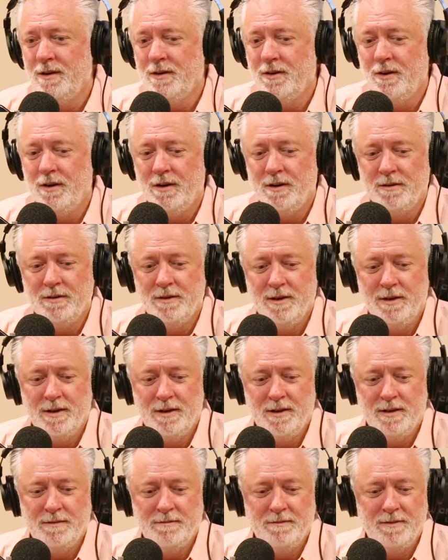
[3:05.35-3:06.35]
called
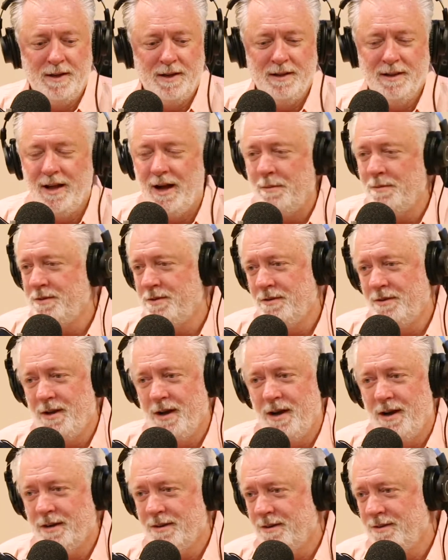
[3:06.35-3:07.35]
a Lobster
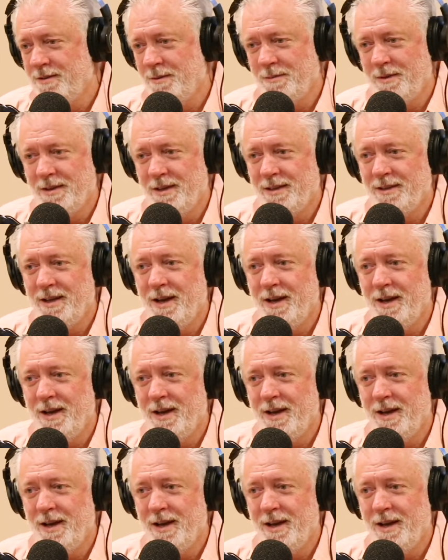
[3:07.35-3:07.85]
Dock or something like